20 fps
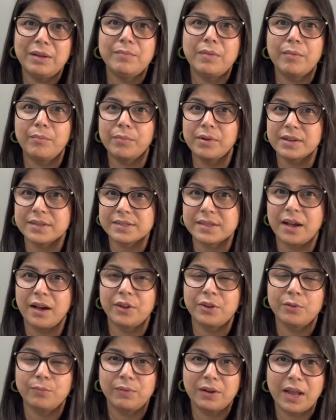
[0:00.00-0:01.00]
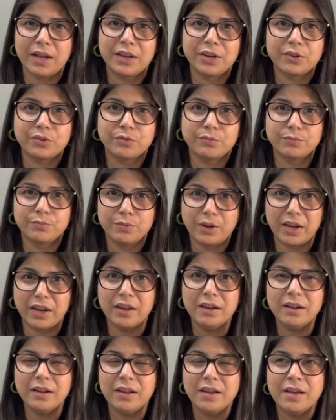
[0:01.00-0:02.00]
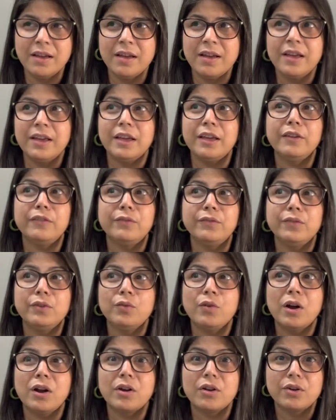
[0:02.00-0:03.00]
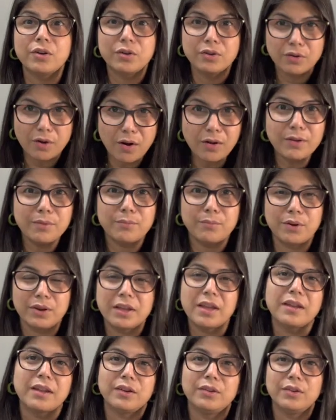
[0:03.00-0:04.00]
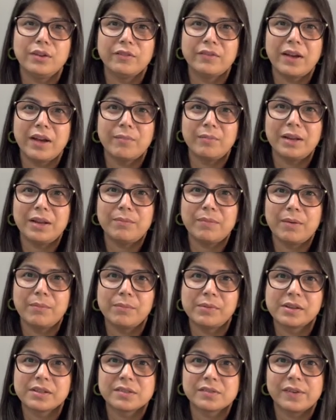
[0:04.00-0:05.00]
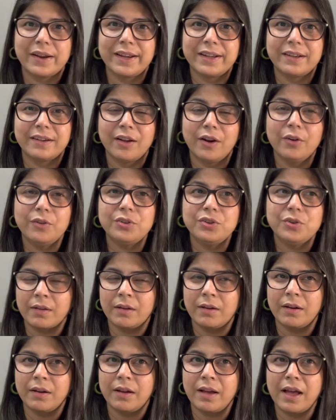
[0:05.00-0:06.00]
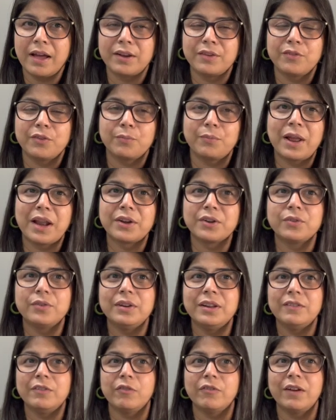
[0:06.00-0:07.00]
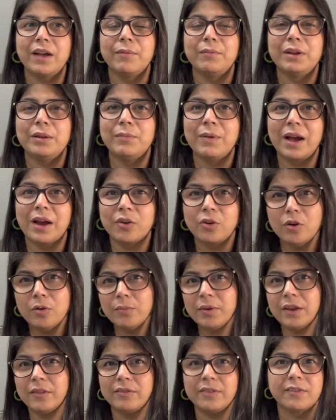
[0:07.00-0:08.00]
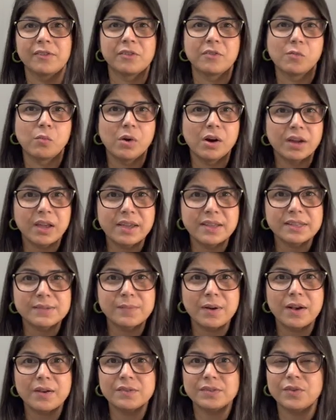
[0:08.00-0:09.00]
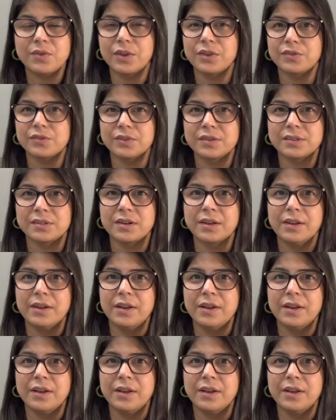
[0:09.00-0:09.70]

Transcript: members are you planning to bring in if you are not bringing in your family members right now you uh, and if you're planning to leave your family back home if you have a working spouse you can just